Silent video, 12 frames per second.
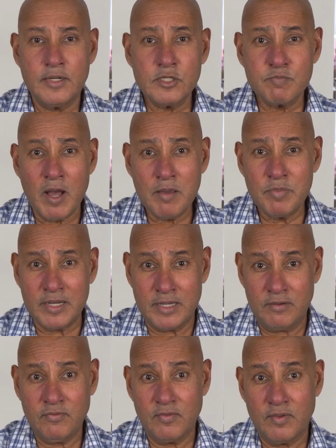It is my
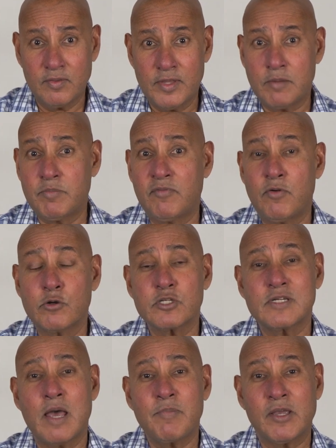belief that before
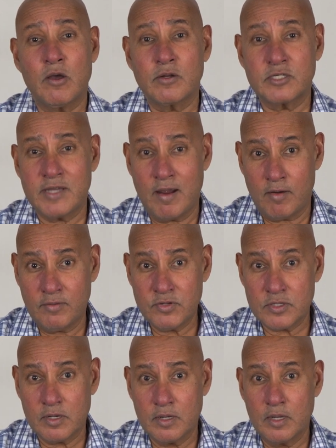slapping on
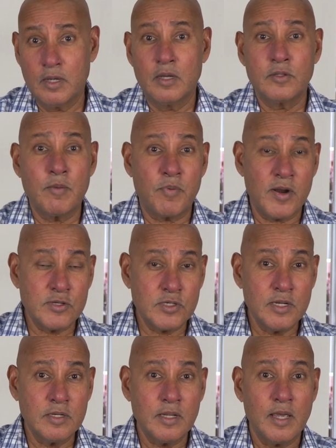tariffs, the
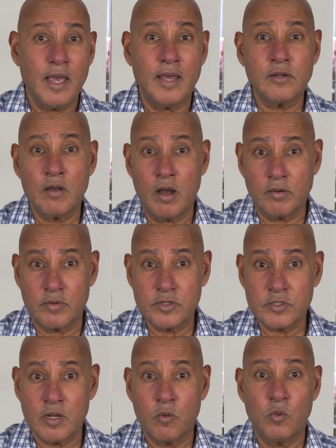President and
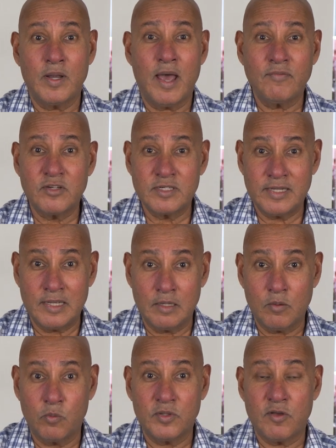Congress will have to
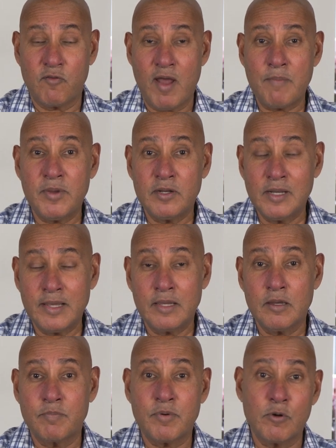deal with the
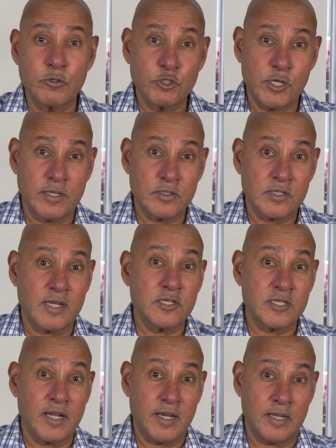rapidly approaching
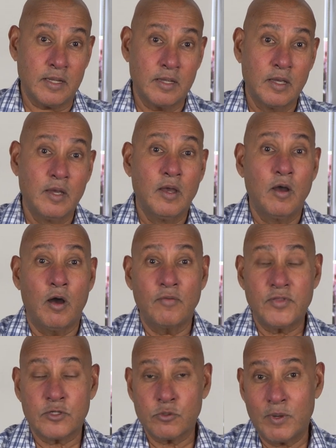sunsetting
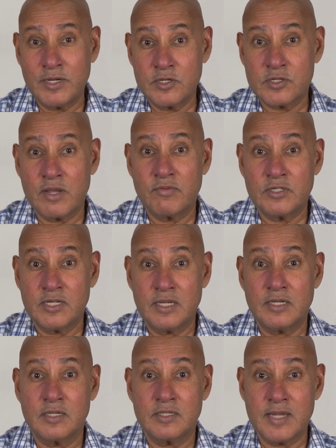of the
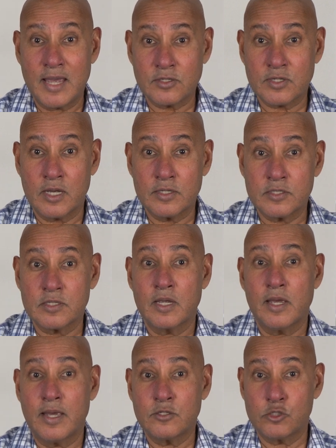2017 Tax Cuts
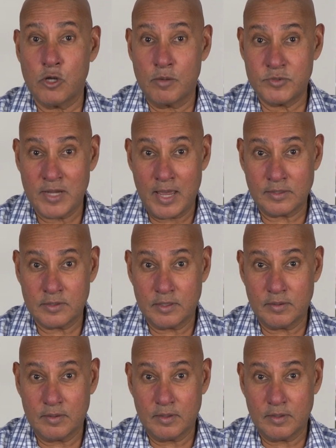and Jobs Act.